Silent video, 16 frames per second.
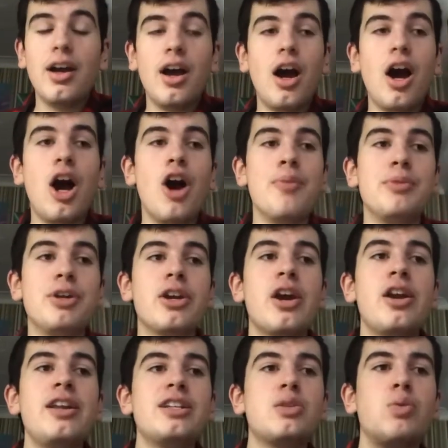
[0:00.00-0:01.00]
you're going
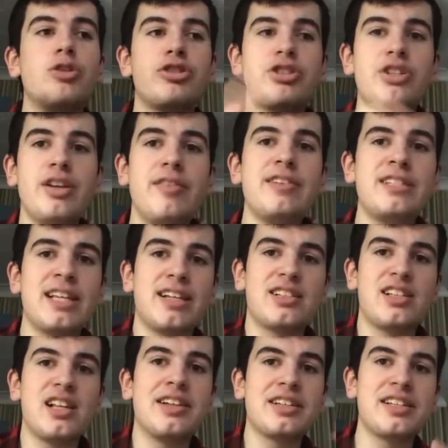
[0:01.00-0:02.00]
to need to watch Series 6
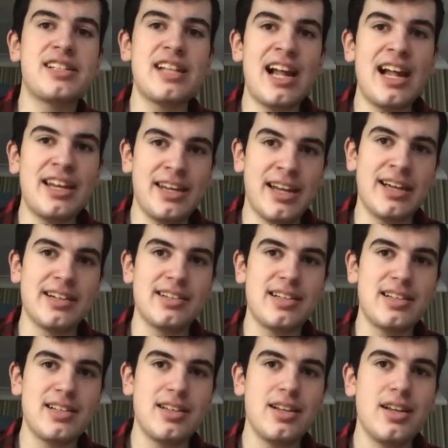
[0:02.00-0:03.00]
to understand
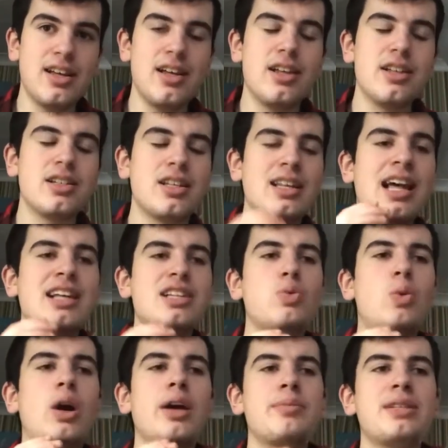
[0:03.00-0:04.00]
that. So that's
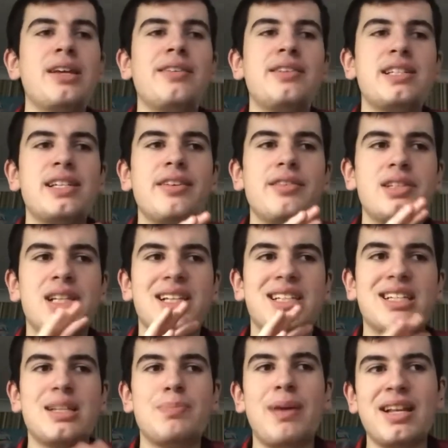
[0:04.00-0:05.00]
why I'm saying Series
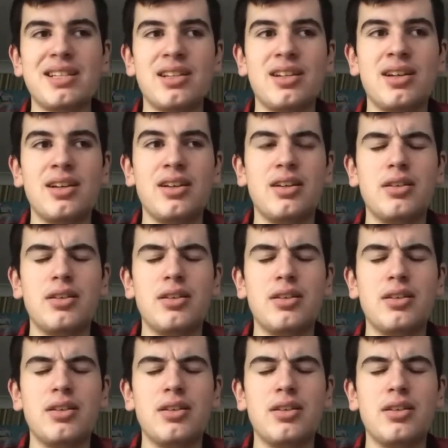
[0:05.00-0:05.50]
6 is better.